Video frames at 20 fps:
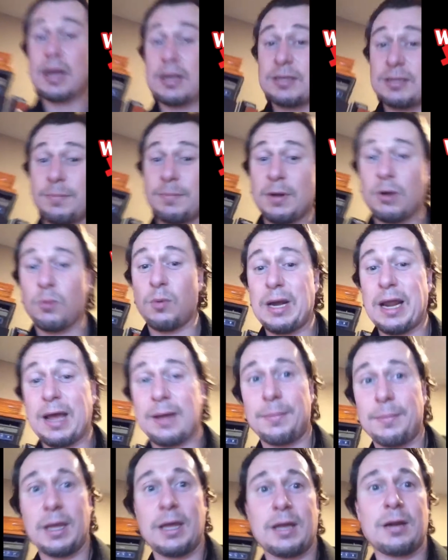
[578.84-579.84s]
a bit what I
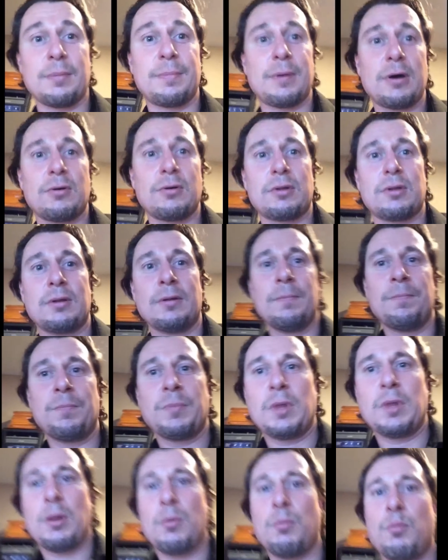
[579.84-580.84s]
mean about
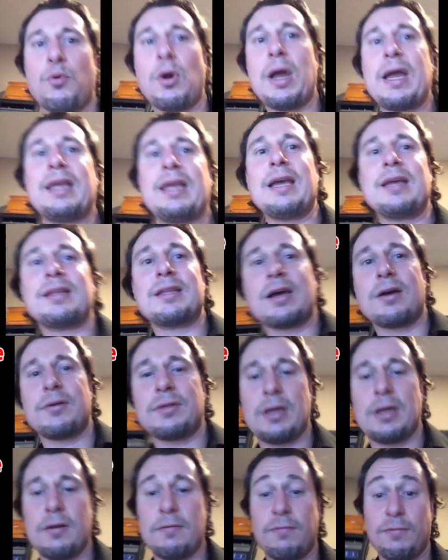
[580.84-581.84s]
breaking down the
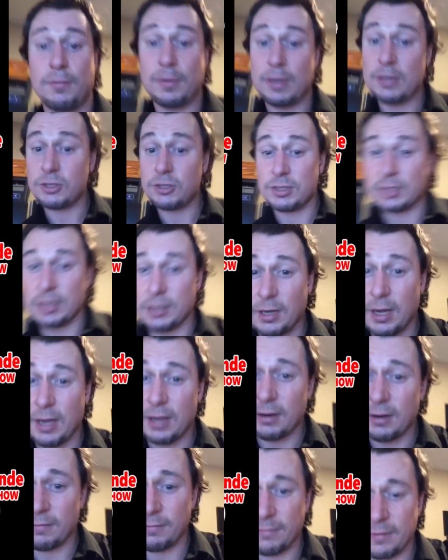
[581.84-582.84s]
information and kind
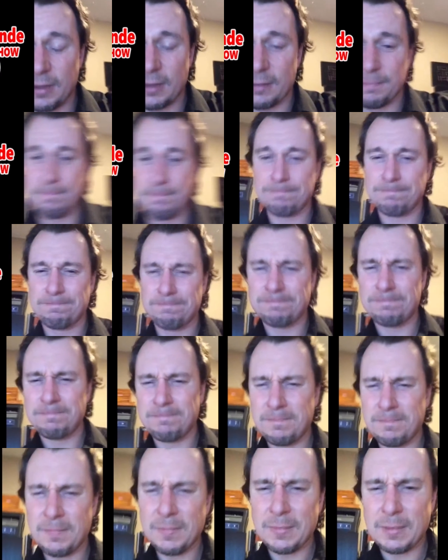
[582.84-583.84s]
of
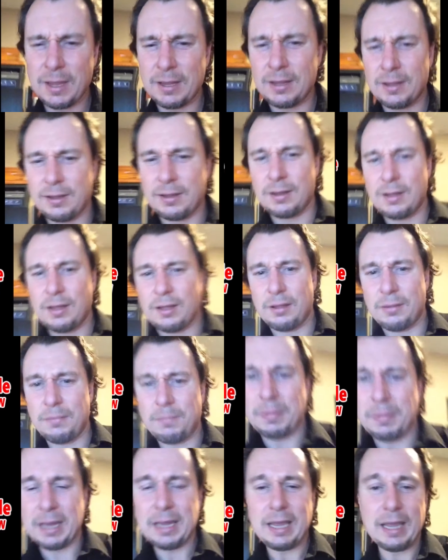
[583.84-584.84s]

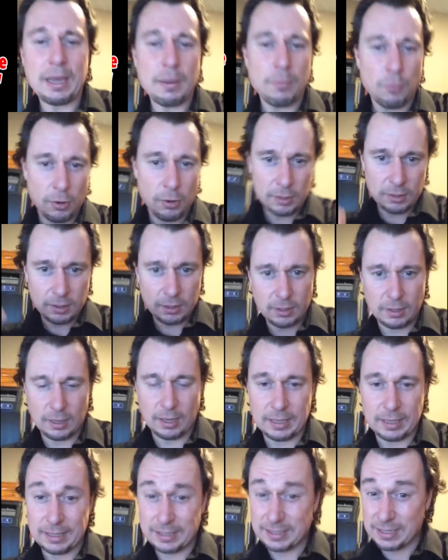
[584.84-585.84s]
making it more into an
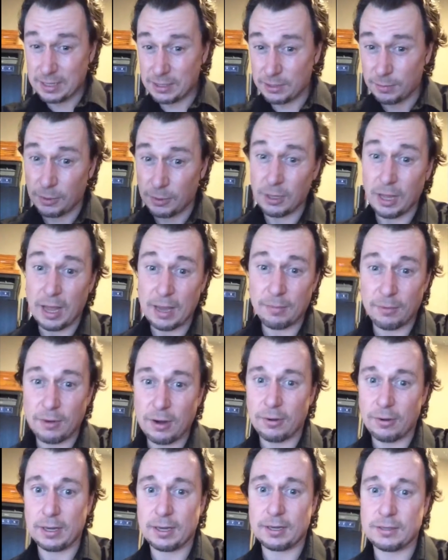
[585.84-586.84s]
accessible
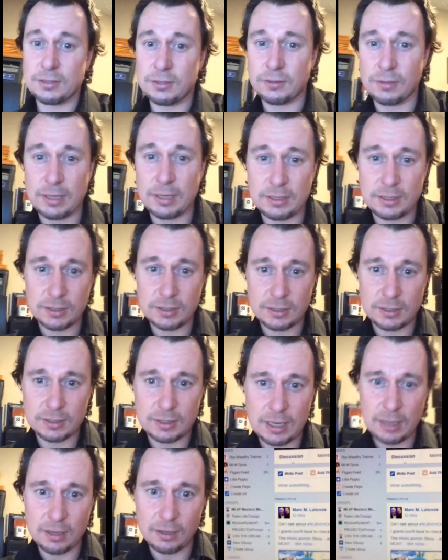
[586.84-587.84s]
library. So let's take a look.